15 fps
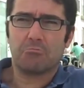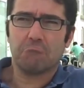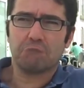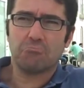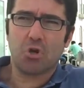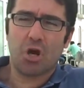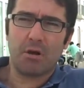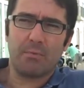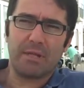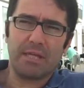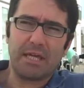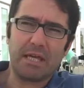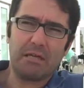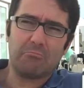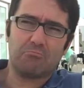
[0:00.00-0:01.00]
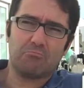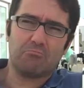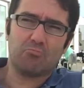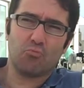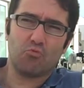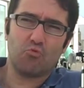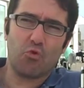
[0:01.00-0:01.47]
Normally
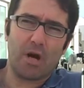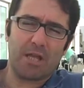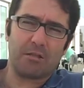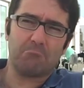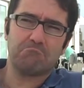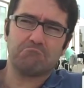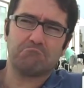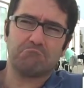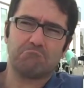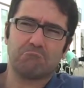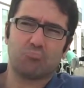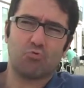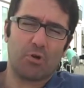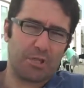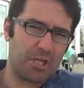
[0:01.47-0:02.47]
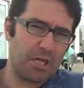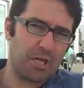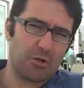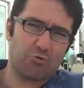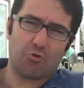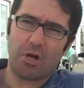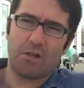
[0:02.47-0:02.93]
1
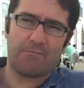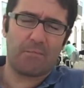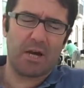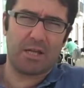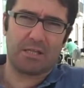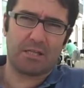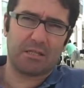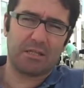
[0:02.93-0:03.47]
year, 12 months,